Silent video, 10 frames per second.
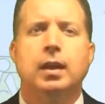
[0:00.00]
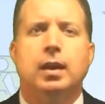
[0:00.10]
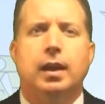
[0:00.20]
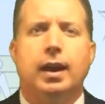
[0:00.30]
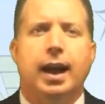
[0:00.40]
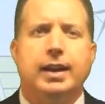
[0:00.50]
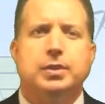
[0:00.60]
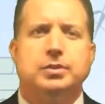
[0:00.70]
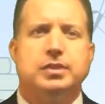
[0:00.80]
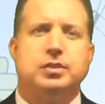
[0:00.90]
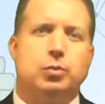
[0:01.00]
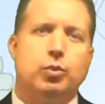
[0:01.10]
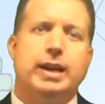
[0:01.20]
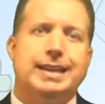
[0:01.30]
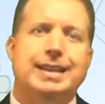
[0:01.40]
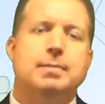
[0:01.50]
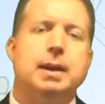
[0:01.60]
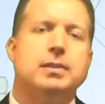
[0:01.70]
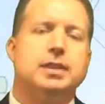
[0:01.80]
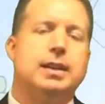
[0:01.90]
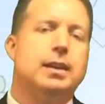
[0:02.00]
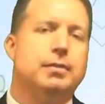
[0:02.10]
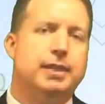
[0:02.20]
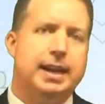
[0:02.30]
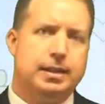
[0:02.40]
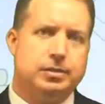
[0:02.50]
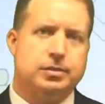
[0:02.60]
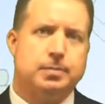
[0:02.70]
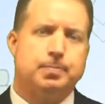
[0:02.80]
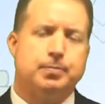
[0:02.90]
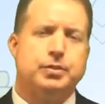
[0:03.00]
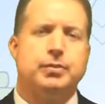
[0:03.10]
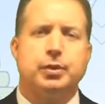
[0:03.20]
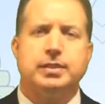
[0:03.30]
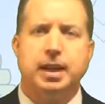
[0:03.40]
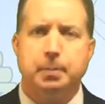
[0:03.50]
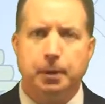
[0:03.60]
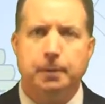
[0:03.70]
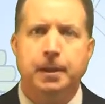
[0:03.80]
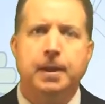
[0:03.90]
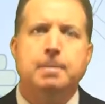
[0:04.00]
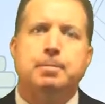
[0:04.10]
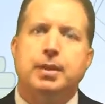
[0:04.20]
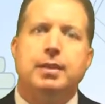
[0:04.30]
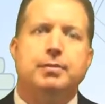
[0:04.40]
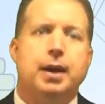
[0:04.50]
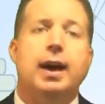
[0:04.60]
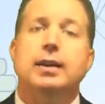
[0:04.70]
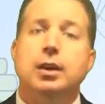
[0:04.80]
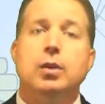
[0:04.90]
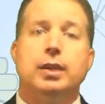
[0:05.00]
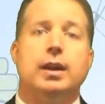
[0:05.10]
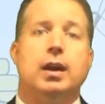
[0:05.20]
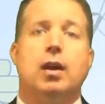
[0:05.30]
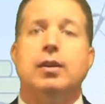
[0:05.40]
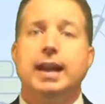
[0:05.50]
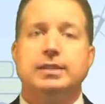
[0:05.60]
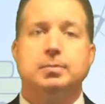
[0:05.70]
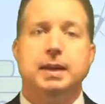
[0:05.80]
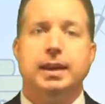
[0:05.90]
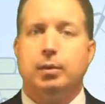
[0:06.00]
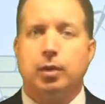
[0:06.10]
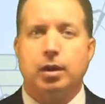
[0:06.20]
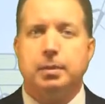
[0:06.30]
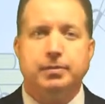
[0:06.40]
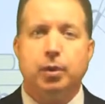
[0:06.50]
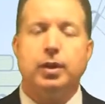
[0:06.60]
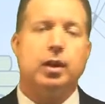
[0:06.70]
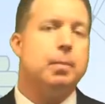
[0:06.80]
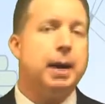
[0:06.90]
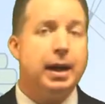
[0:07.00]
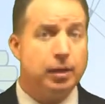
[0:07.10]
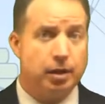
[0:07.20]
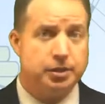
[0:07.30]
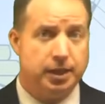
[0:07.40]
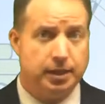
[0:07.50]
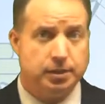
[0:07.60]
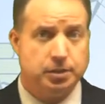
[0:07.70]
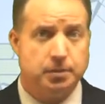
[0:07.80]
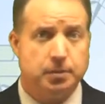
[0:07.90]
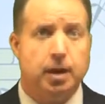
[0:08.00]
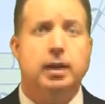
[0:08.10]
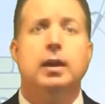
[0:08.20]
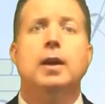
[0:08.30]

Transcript: I use this to write emails in advance. So for example, if I know that at our next meeting we're going to be voting on a bylaw change, right?